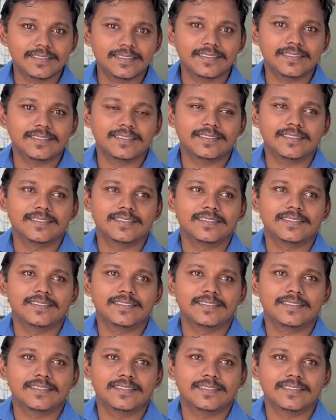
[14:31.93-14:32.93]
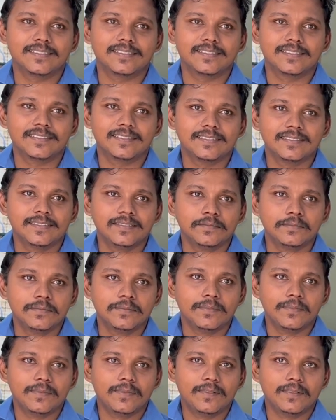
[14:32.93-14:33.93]

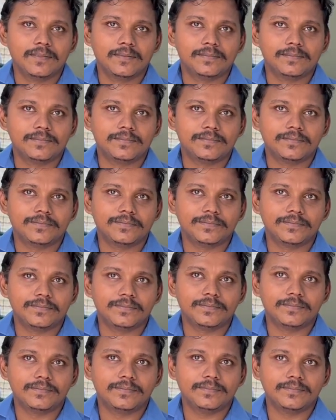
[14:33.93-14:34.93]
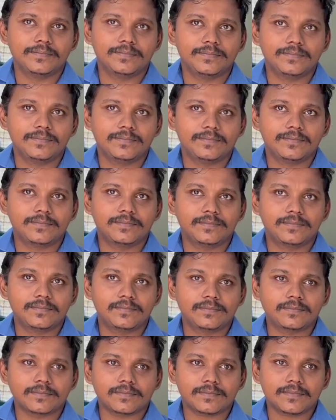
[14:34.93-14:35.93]

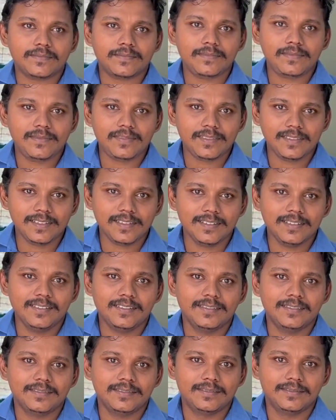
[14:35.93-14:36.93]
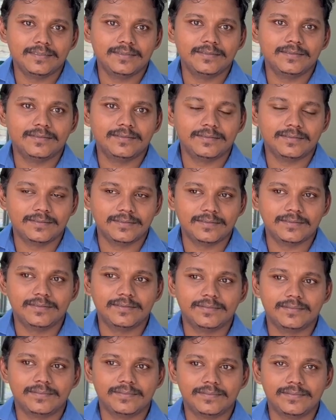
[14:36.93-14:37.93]

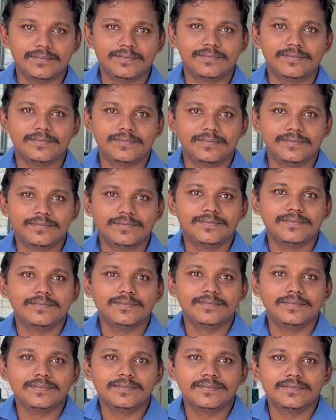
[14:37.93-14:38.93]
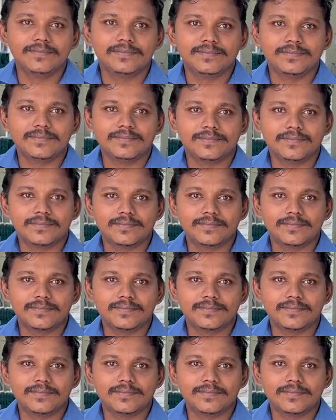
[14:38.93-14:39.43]
(not speaking)